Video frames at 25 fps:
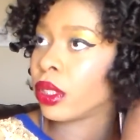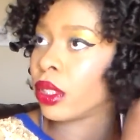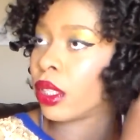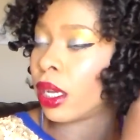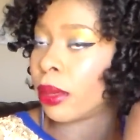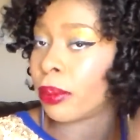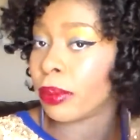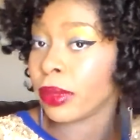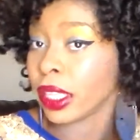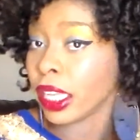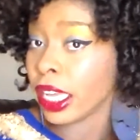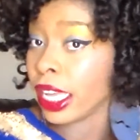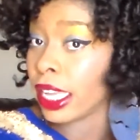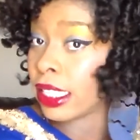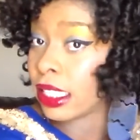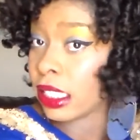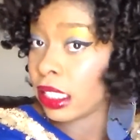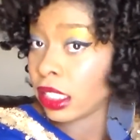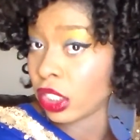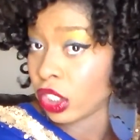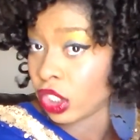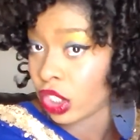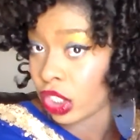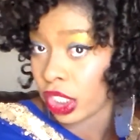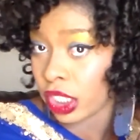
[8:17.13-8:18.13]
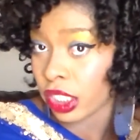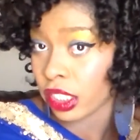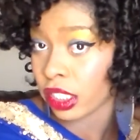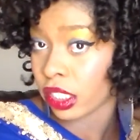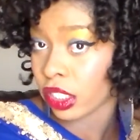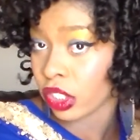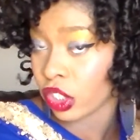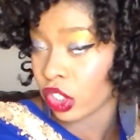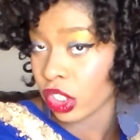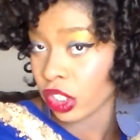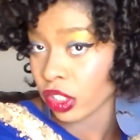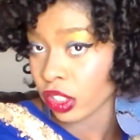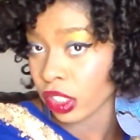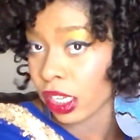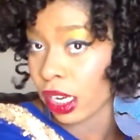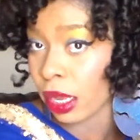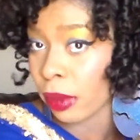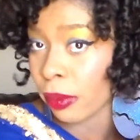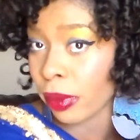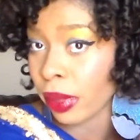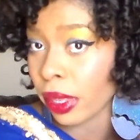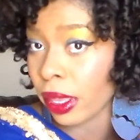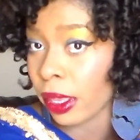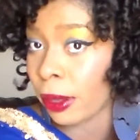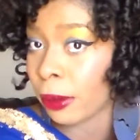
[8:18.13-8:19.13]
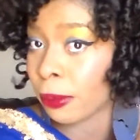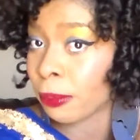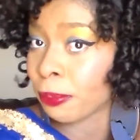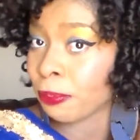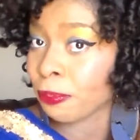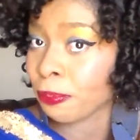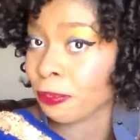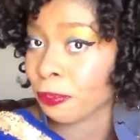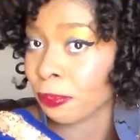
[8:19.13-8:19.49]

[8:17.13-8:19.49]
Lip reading: 18 inches, it's just gonna be,